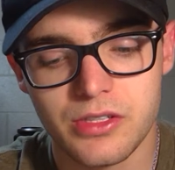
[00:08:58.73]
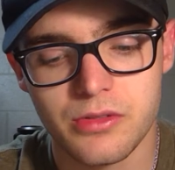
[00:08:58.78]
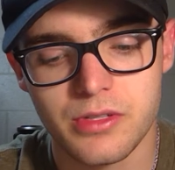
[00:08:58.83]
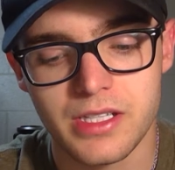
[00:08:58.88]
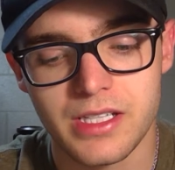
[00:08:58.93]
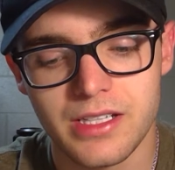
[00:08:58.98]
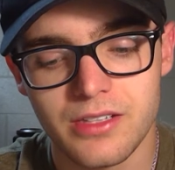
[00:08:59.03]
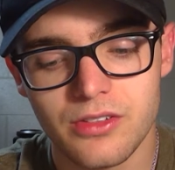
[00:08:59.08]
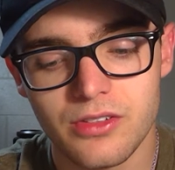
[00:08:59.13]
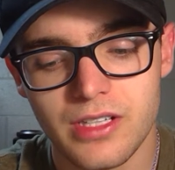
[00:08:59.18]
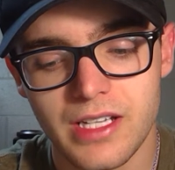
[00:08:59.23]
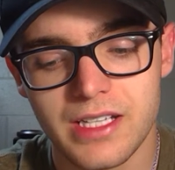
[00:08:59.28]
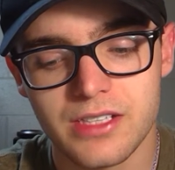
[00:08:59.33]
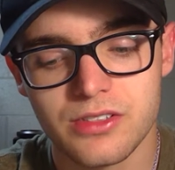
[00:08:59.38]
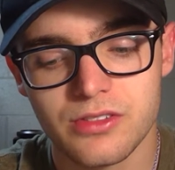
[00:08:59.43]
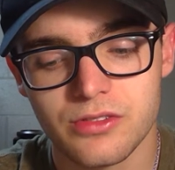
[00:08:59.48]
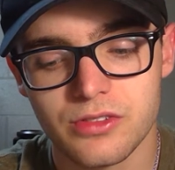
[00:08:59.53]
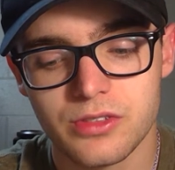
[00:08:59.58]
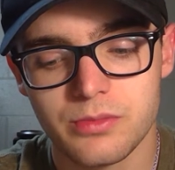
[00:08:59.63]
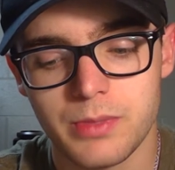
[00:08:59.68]
to an
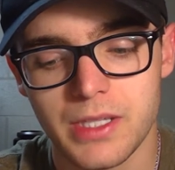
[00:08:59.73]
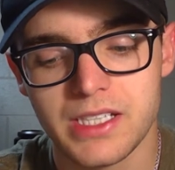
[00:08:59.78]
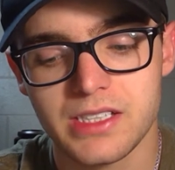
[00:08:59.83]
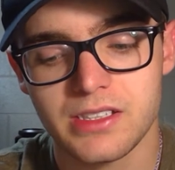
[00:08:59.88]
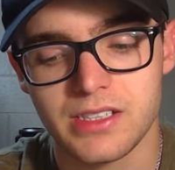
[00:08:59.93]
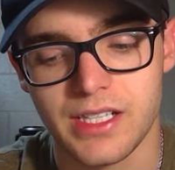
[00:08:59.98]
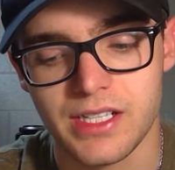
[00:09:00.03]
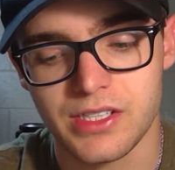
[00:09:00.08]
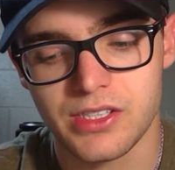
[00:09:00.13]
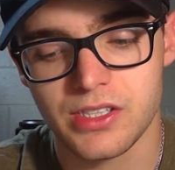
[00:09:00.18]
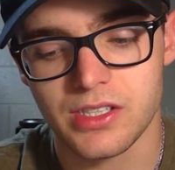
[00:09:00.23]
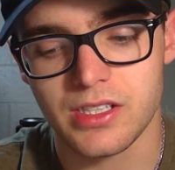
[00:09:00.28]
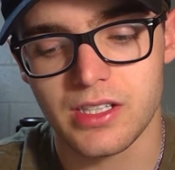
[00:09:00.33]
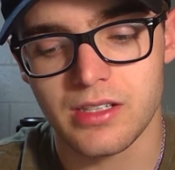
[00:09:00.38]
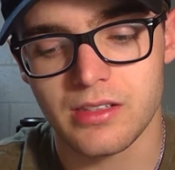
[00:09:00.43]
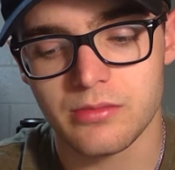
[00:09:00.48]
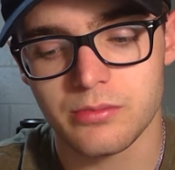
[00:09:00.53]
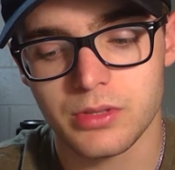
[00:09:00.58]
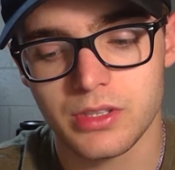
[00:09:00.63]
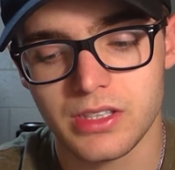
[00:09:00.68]
International Space Station
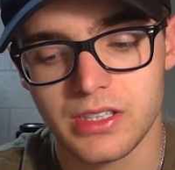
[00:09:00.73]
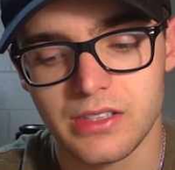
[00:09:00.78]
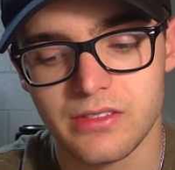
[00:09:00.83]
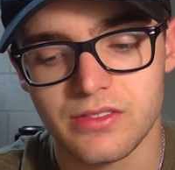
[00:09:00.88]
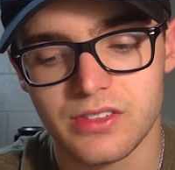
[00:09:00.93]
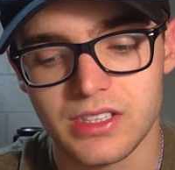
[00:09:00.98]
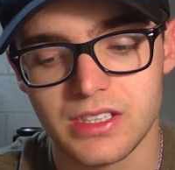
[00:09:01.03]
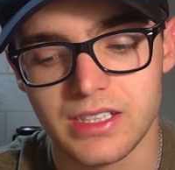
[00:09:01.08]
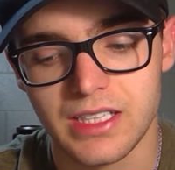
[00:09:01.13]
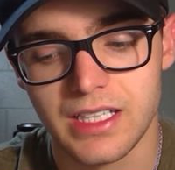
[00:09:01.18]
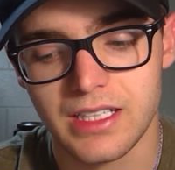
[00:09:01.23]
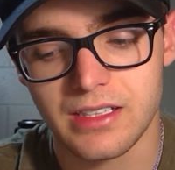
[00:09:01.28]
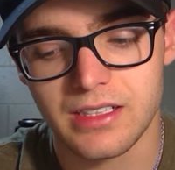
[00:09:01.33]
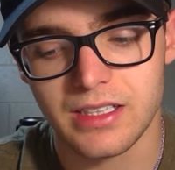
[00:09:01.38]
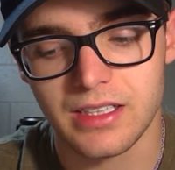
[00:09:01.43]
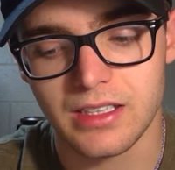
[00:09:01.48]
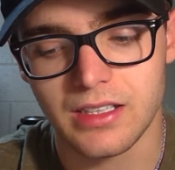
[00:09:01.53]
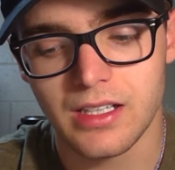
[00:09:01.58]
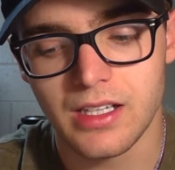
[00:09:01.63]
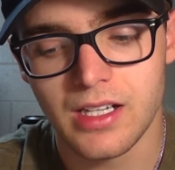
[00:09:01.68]
and believes that they
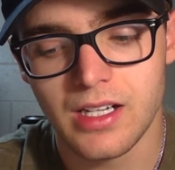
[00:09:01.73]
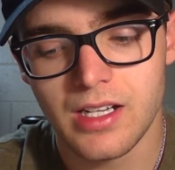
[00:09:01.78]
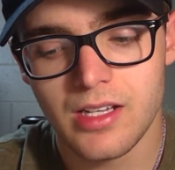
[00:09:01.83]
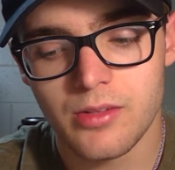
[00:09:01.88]
can